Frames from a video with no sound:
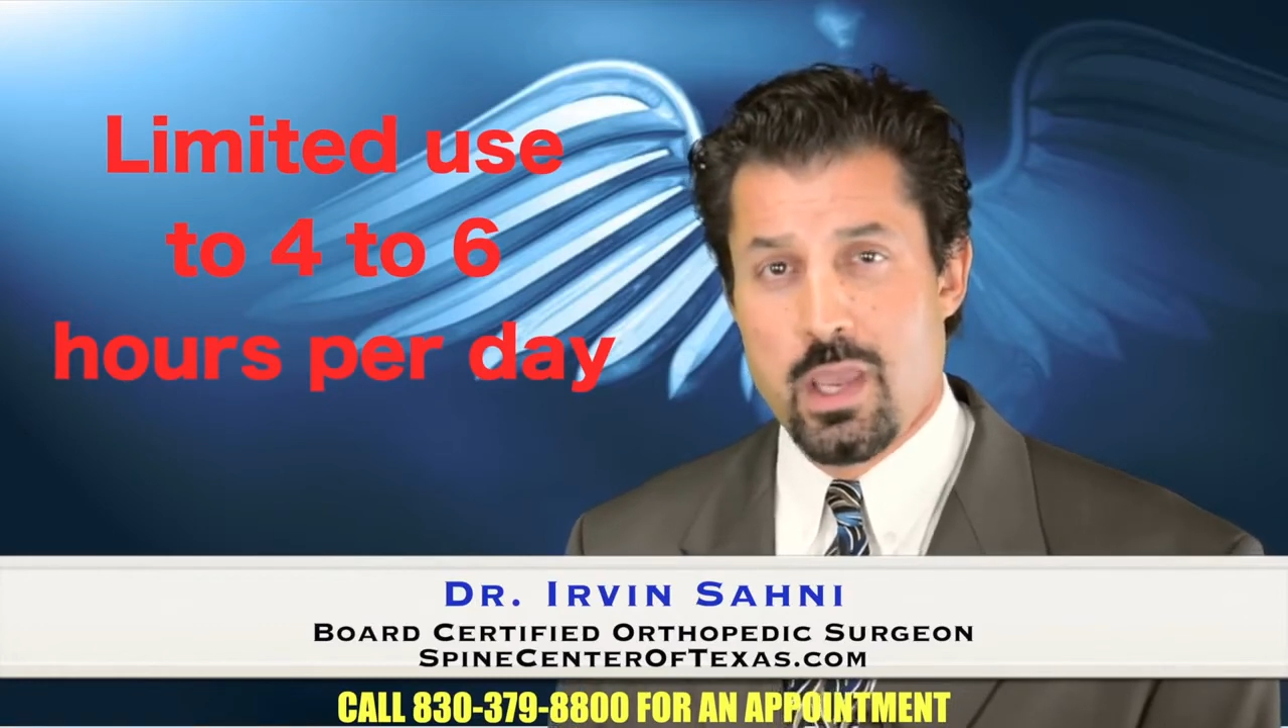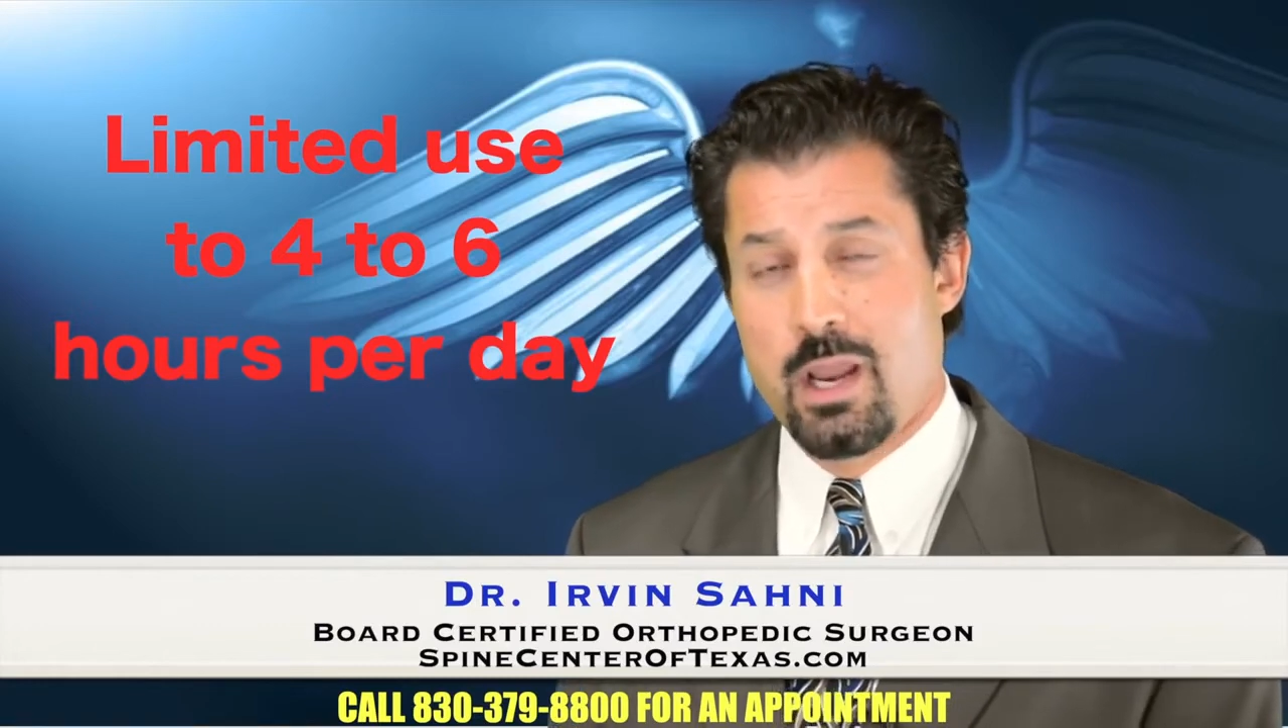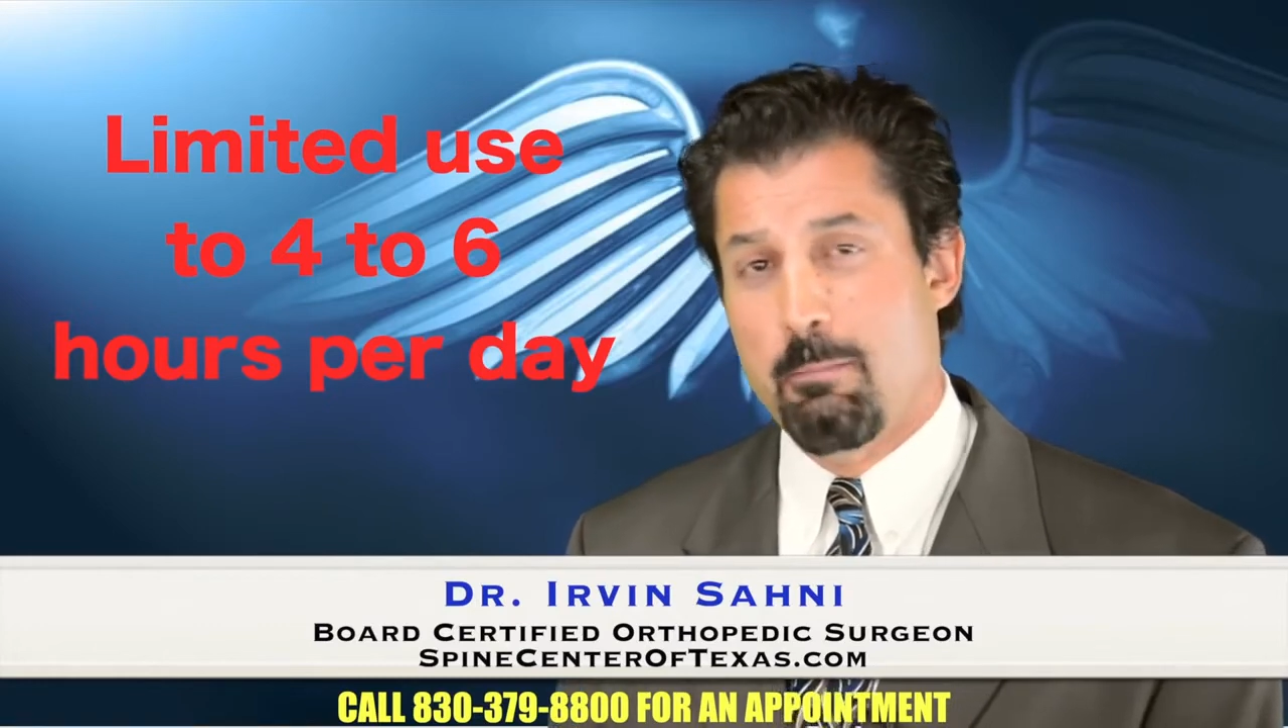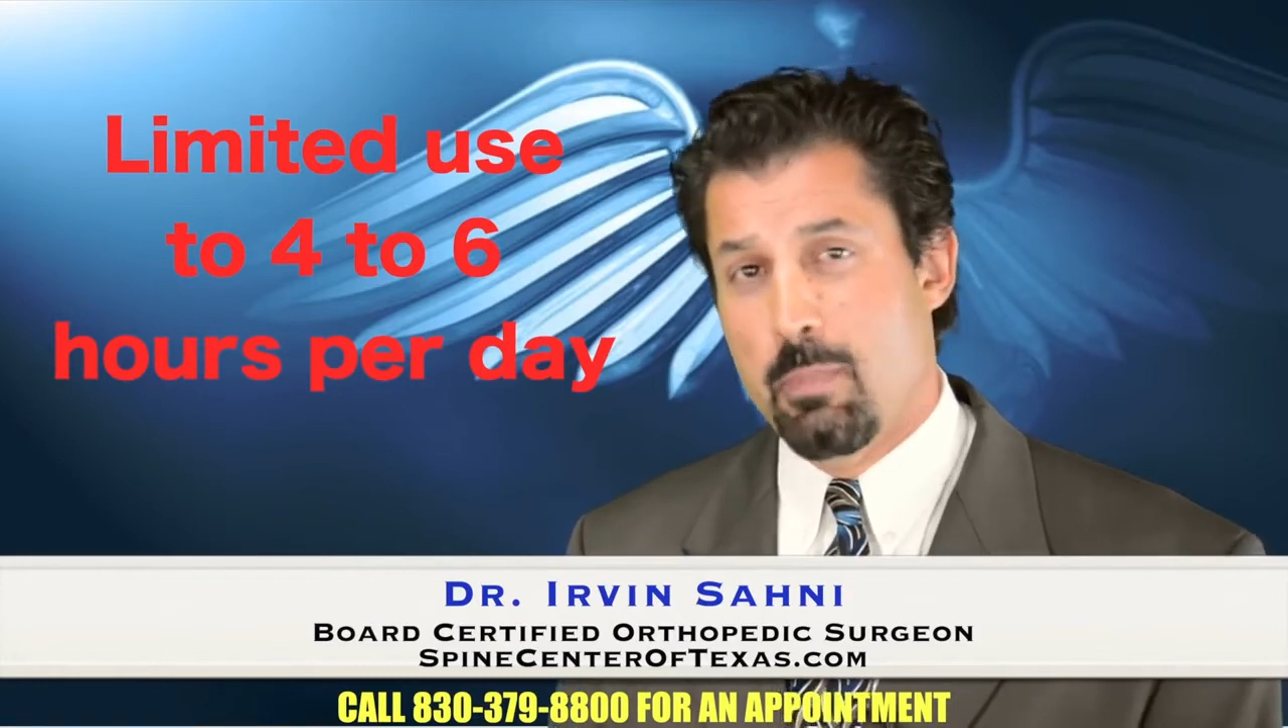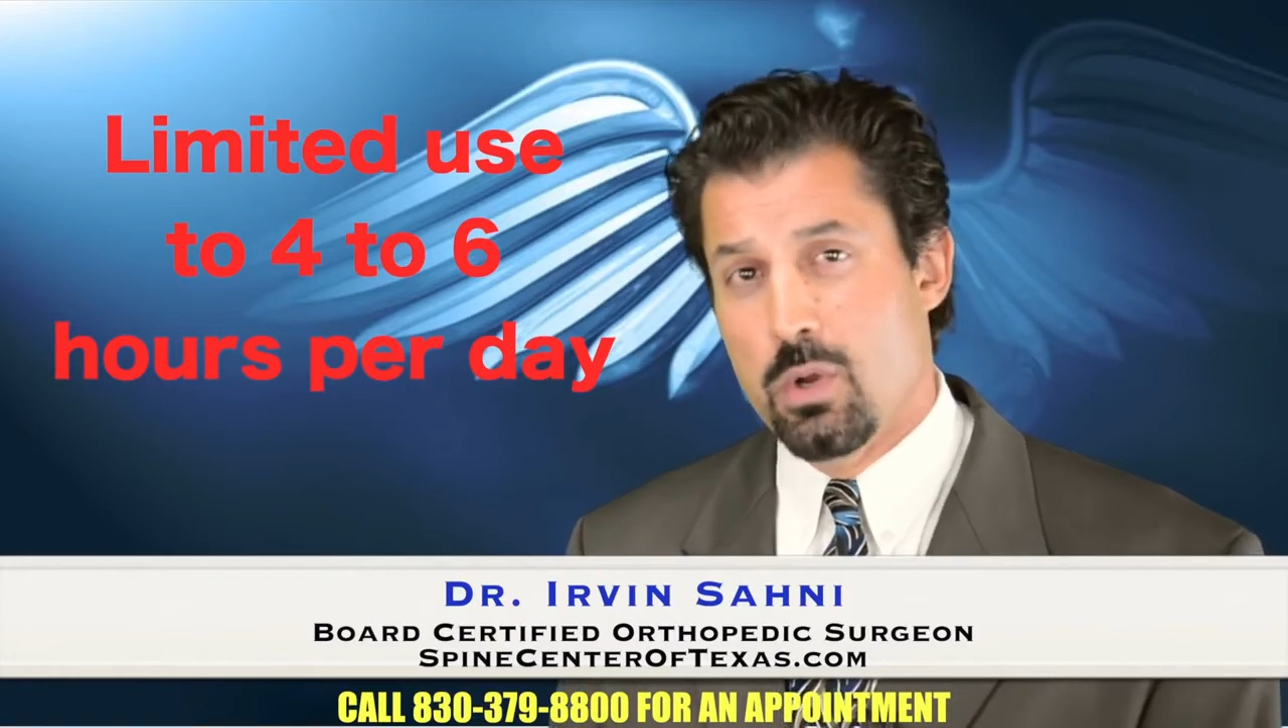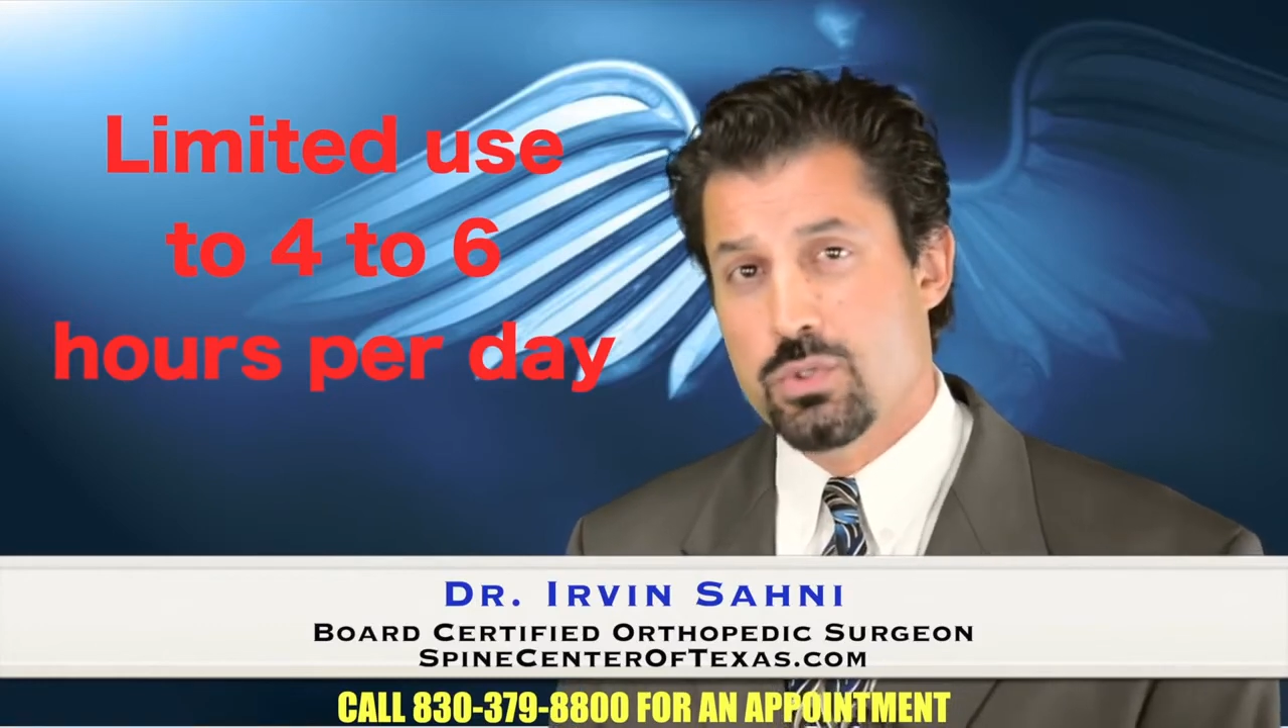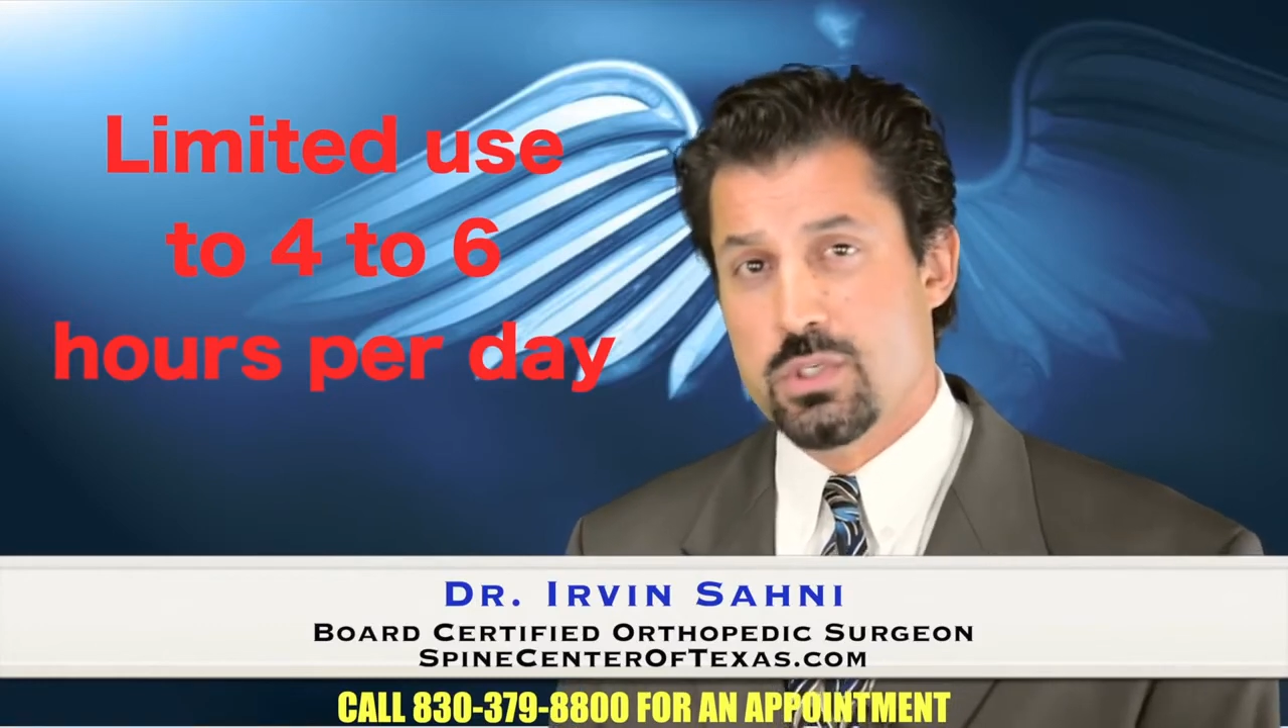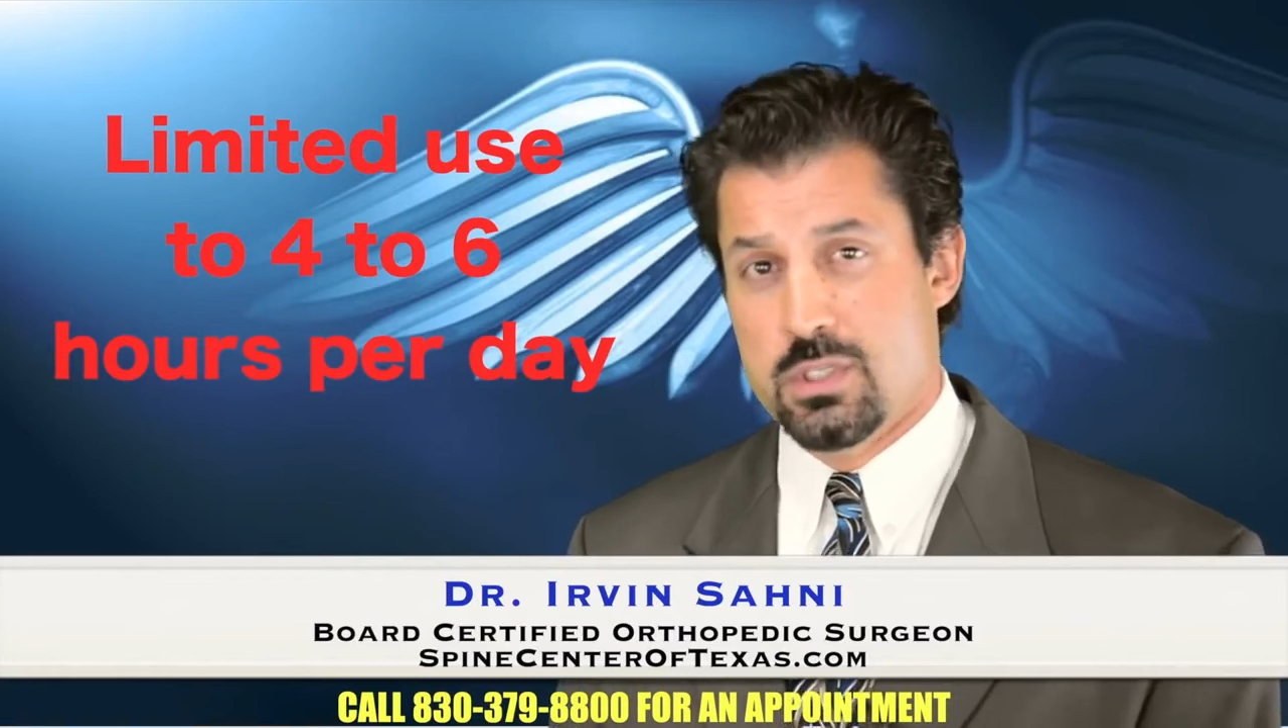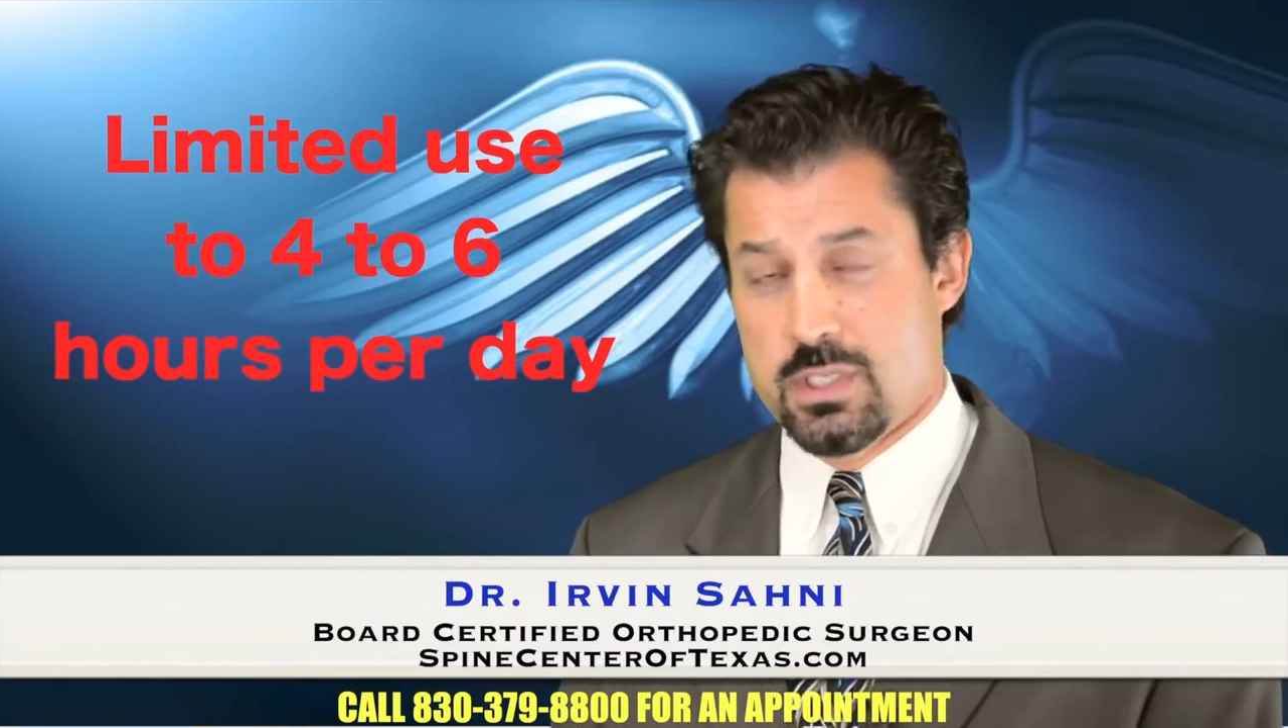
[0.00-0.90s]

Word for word: and at most